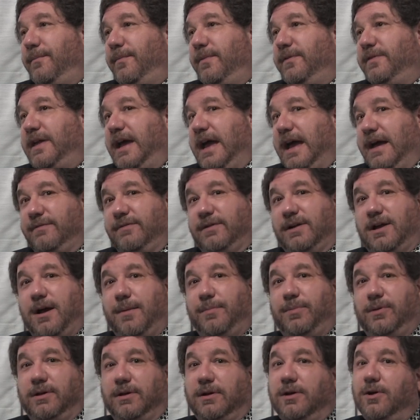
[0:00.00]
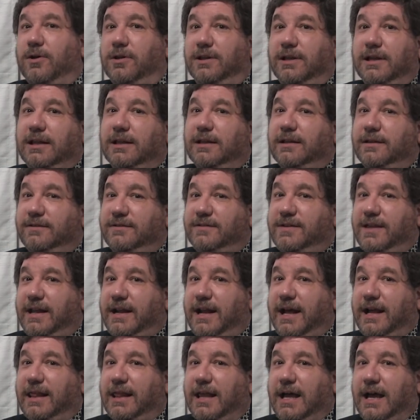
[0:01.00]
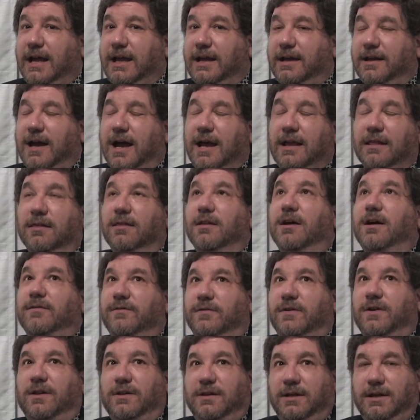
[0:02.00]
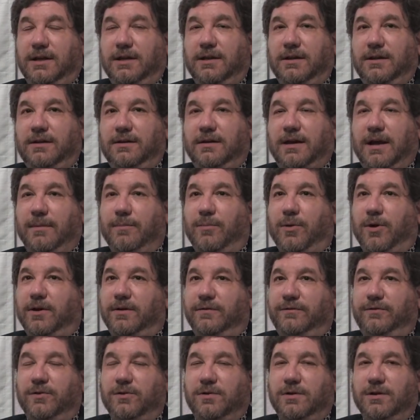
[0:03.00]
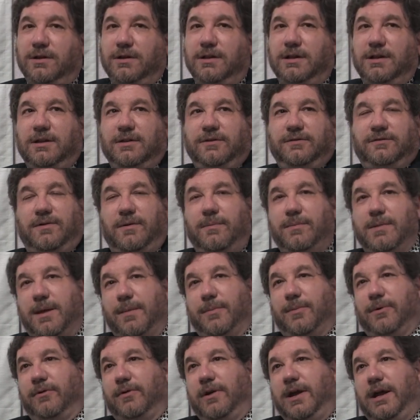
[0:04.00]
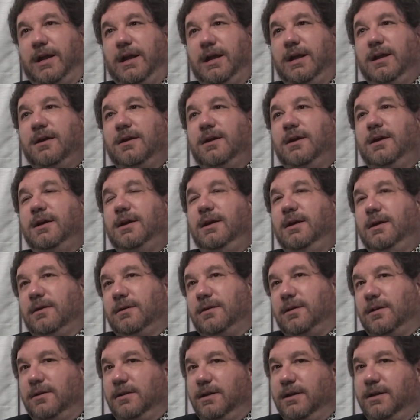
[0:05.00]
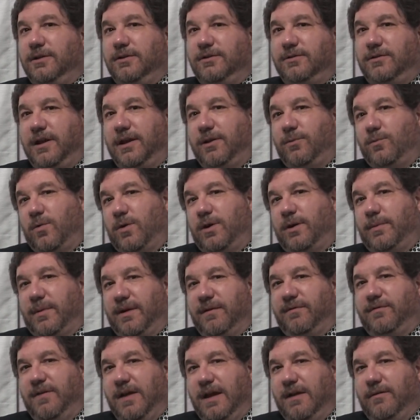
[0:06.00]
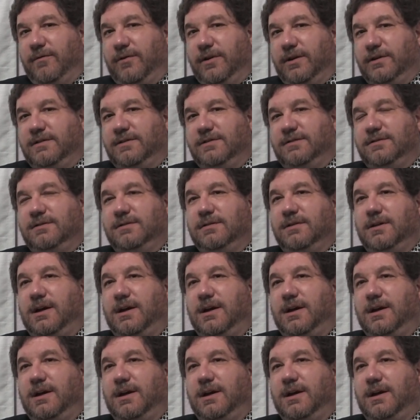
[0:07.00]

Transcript: they have a couple of Kalilas that I like. I love Kalila. I bought a few Kalilas from them already. Kalila's like one of my favorites.